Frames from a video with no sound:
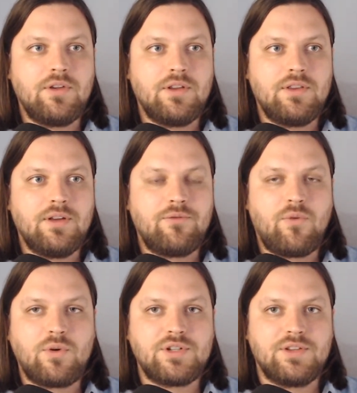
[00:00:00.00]

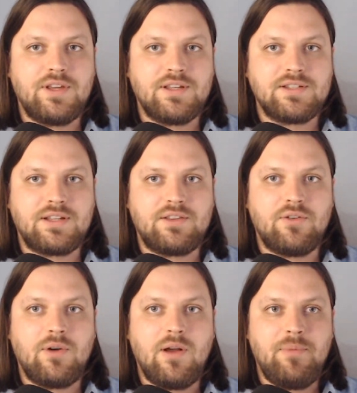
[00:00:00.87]
unfortunate thing is like
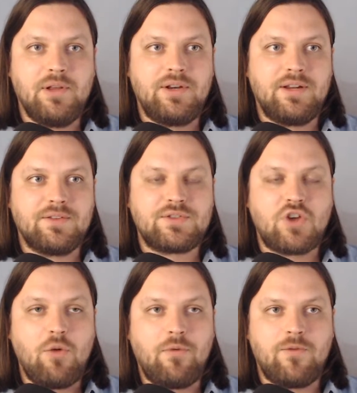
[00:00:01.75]
their ability and the
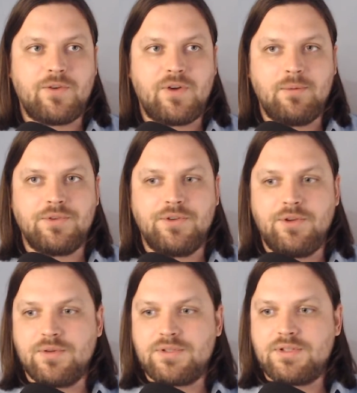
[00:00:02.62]
scope of what they're able to
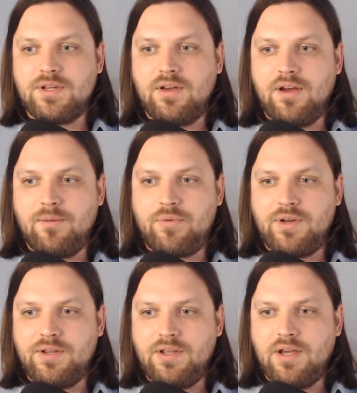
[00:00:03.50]
do is
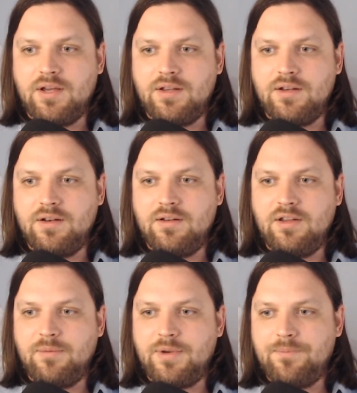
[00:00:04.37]
pretty
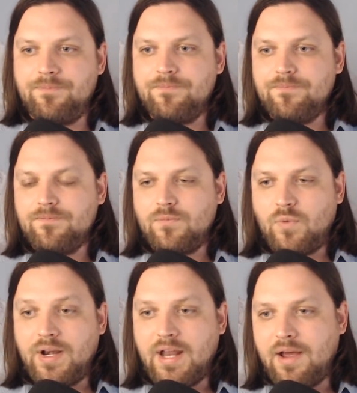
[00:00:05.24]
limited
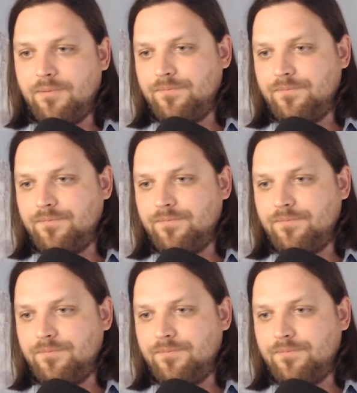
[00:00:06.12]
right now.